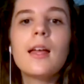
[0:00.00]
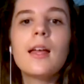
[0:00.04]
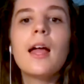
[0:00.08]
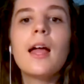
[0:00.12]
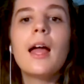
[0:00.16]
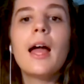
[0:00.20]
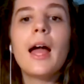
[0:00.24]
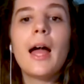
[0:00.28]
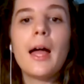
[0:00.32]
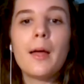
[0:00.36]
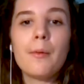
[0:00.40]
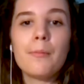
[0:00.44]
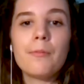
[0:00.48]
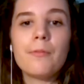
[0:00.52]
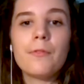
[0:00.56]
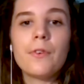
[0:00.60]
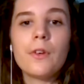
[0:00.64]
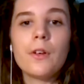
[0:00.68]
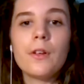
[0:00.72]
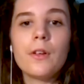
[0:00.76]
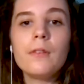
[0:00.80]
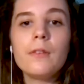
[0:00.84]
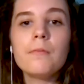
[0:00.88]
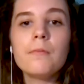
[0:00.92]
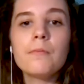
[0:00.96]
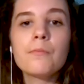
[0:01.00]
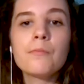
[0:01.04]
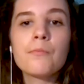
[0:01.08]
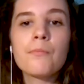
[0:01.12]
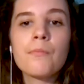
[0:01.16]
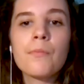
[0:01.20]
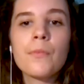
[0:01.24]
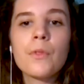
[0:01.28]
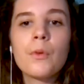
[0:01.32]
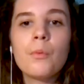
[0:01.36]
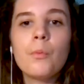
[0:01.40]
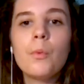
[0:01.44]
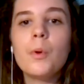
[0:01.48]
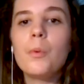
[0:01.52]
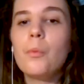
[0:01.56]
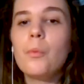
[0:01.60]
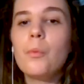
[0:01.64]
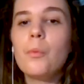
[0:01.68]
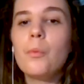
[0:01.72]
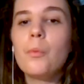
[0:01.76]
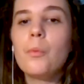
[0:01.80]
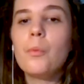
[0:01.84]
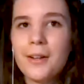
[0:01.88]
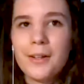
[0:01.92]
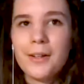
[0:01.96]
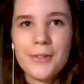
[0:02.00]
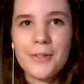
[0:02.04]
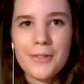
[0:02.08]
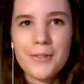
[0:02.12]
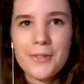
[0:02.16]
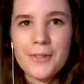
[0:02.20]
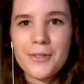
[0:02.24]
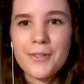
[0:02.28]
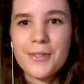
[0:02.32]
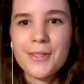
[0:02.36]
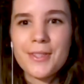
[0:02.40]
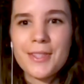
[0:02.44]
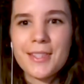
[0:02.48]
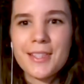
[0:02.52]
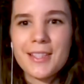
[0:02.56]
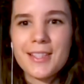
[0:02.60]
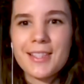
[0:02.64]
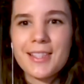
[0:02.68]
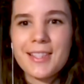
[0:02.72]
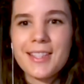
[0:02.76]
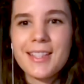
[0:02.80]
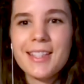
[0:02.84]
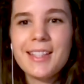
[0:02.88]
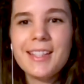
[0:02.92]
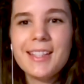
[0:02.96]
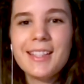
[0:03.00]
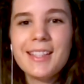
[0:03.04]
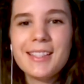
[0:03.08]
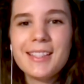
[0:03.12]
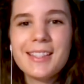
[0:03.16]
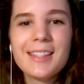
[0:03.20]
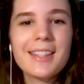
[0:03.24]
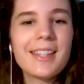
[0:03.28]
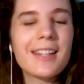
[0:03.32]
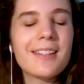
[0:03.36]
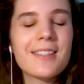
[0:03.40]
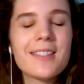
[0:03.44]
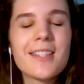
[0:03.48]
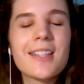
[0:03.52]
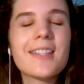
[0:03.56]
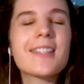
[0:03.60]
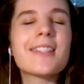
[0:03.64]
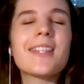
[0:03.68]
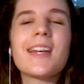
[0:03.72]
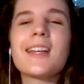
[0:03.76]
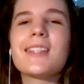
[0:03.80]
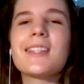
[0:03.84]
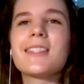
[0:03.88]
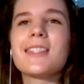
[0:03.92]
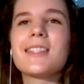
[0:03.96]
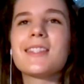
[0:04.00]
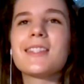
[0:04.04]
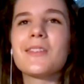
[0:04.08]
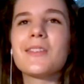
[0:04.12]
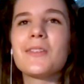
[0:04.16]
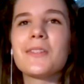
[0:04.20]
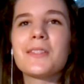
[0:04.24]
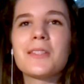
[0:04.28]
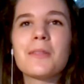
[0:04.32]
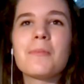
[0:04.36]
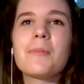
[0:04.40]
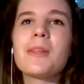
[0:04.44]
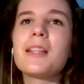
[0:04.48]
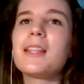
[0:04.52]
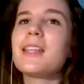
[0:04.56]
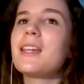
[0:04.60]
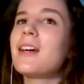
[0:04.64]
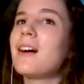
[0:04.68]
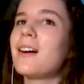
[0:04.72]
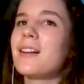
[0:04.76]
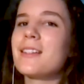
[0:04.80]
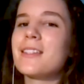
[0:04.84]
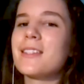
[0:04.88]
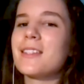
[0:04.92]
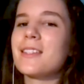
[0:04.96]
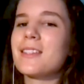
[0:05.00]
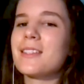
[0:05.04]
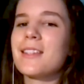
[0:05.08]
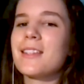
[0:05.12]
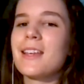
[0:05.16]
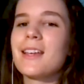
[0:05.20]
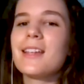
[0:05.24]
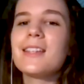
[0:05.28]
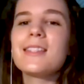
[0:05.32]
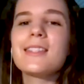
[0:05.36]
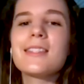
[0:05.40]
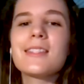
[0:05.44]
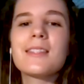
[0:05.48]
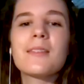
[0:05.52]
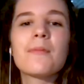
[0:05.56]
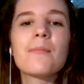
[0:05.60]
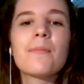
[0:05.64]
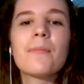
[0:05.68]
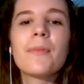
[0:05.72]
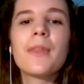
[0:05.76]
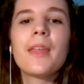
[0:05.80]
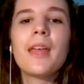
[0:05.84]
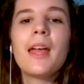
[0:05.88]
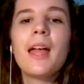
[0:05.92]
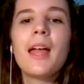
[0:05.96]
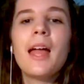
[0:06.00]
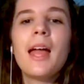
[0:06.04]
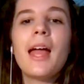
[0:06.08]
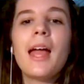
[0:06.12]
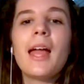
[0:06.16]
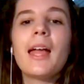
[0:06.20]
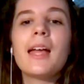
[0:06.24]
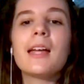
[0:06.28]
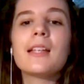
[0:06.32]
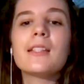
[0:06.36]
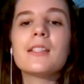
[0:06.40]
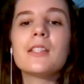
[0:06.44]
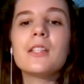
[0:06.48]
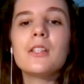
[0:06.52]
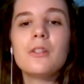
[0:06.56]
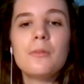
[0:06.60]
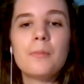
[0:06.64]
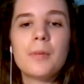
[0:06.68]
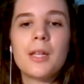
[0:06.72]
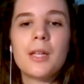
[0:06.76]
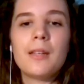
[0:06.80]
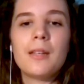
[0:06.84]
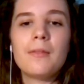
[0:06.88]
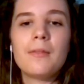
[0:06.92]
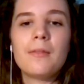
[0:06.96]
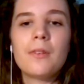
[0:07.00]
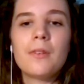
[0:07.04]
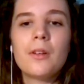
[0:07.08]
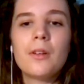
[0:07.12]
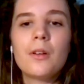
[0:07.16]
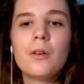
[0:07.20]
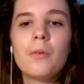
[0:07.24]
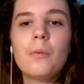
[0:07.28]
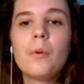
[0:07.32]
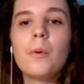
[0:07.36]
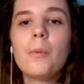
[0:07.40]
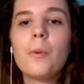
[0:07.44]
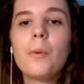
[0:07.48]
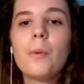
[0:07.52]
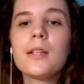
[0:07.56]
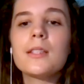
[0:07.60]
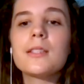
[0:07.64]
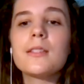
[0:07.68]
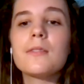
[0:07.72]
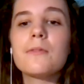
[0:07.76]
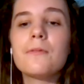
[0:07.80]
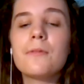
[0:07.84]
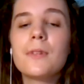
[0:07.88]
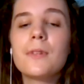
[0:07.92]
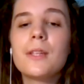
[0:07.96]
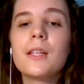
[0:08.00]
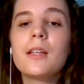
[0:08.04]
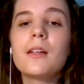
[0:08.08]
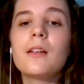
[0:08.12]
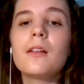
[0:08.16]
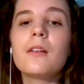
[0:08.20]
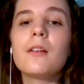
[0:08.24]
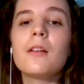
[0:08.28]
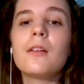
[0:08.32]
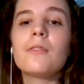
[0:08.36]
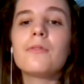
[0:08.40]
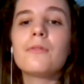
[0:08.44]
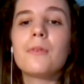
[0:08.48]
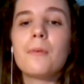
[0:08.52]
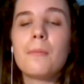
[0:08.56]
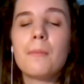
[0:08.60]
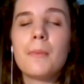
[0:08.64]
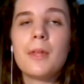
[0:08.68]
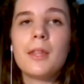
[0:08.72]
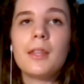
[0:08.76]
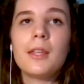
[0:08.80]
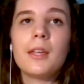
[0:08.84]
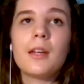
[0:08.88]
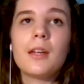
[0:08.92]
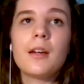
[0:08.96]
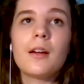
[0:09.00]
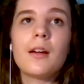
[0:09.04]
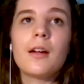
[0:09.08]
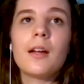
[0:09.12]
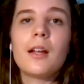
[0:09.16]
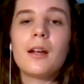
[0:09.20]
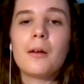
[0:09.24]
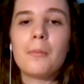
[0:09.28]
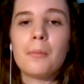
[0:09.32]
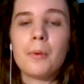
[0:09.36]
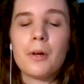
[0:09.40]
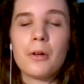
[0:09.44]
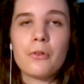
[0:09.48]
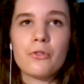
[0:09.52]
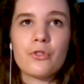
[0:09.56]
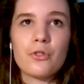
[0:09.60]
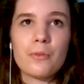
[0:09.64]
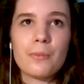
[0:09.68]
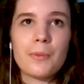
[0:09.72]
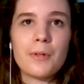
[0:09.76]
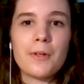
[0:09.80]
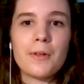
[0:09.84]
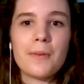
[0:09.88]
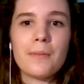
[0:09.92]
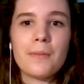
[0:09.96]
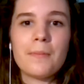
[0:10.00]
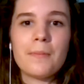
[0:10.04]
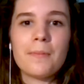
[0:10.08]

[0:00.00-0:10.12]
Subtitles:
Helpful, we want our users to succeed. Their success is ultimately our success. And human, we want to feel familiar and approachable.